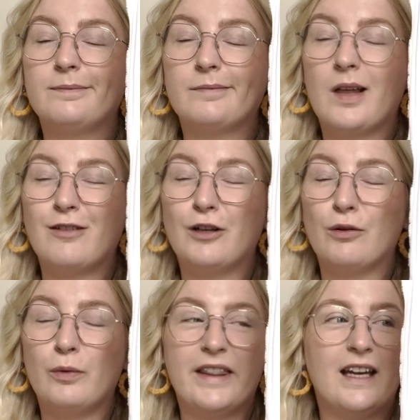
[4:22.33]
I'll roll
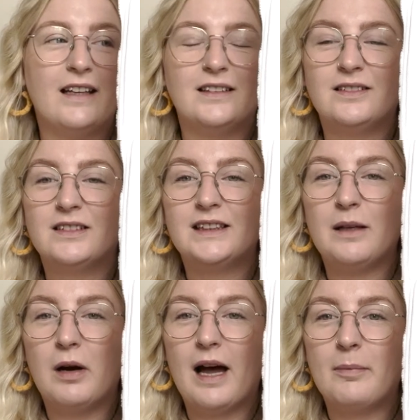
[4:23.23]
with it and see
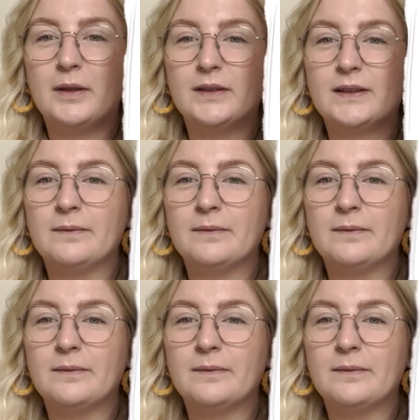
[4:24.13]
what happens.